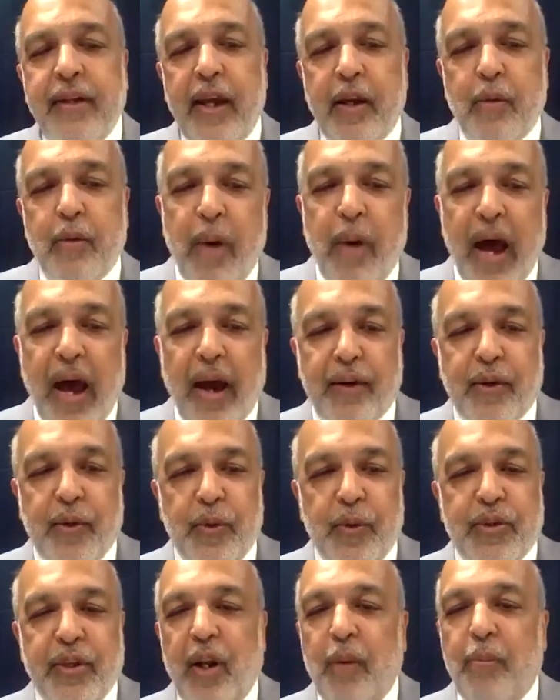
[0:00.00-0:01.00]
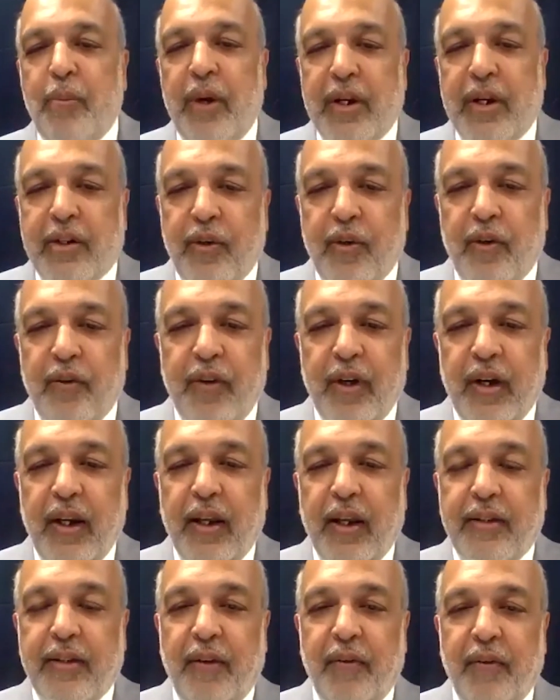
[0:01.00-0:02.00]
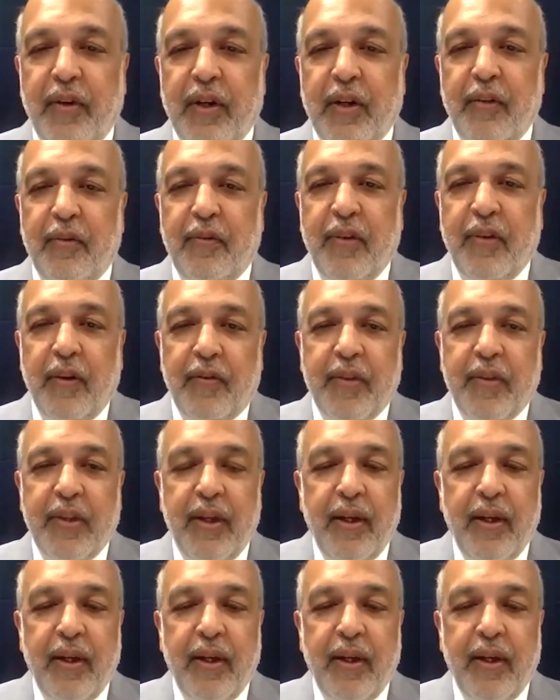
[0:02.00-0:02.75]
get back to celebration of India's 75th.